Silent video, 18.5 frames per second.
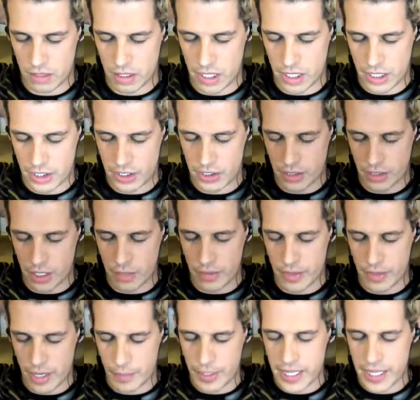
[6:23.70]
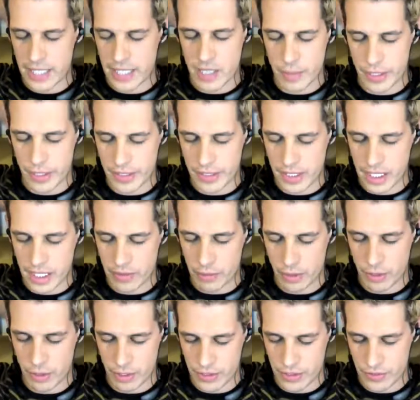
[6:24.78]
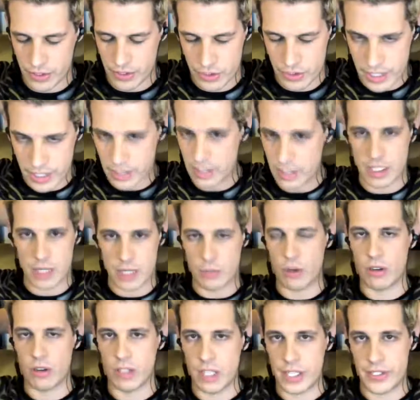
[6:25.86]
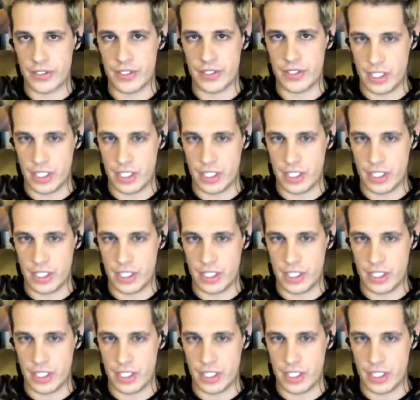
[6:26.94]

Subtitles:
by that time, I think everybody was frustrated and demoralized and